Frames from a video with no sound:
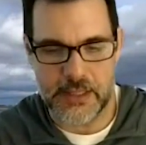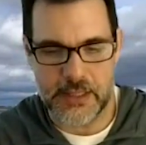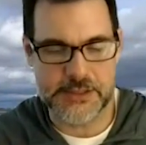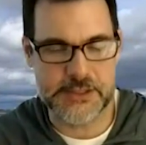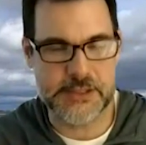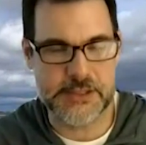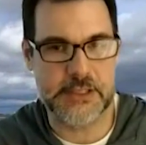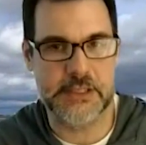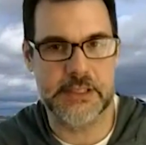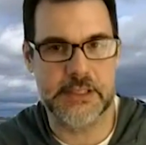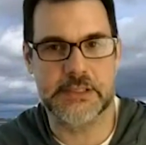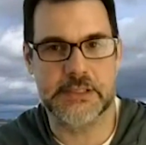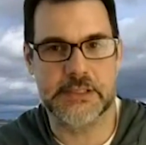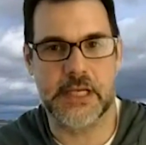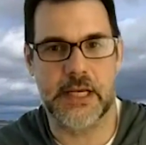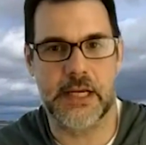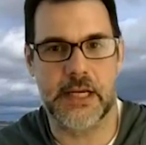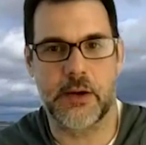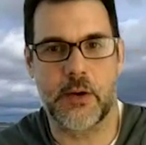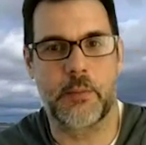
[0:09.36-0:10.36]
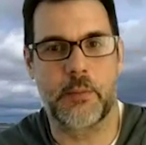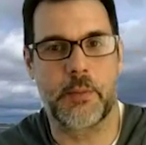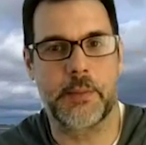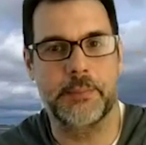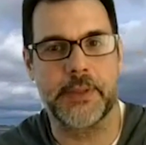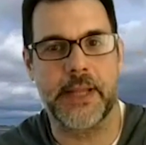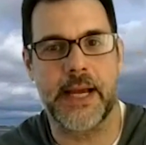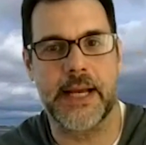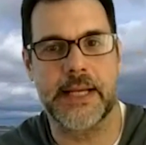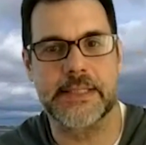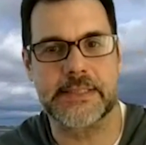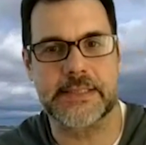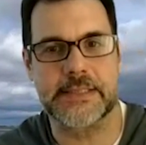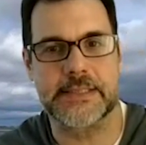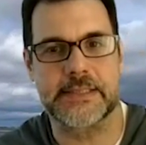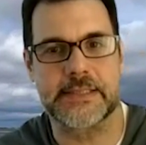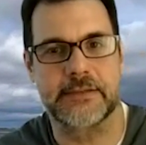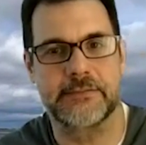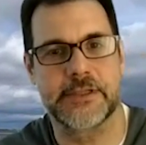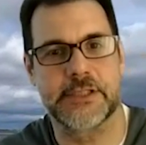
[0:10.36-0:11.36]
LG's uh, home
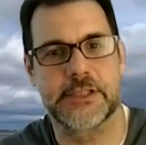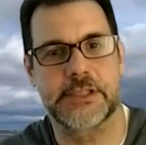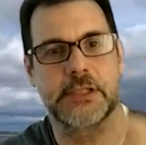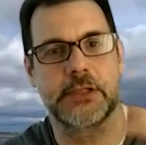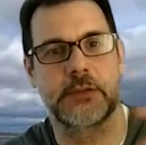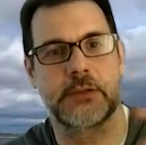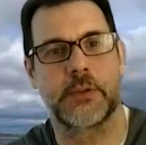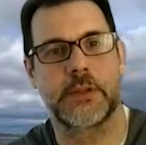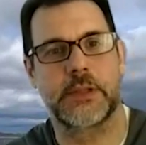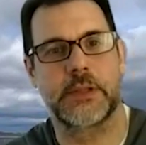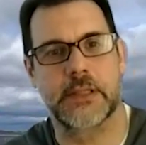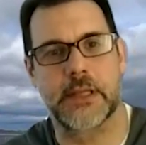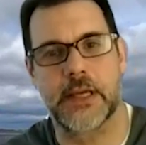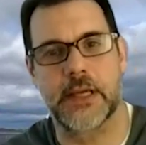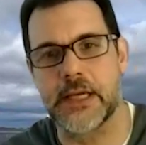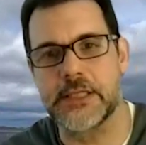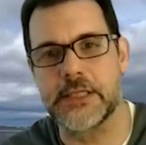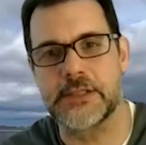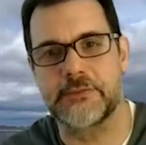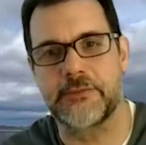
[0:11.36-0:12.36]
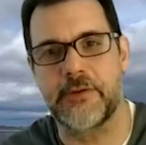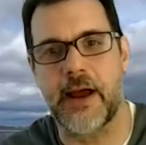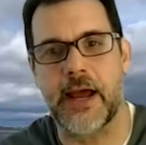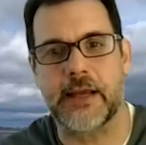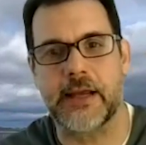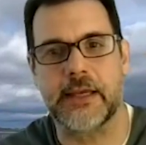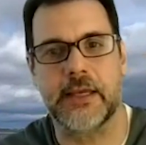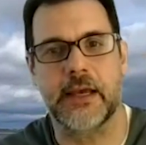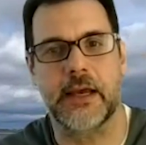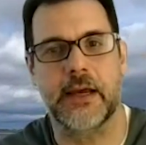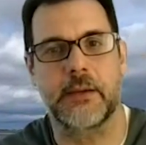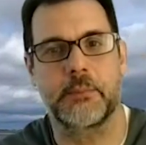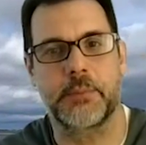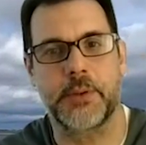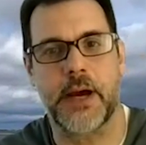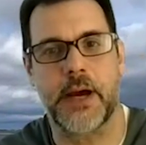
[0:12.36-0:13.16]
appliances division with the HVAC uh,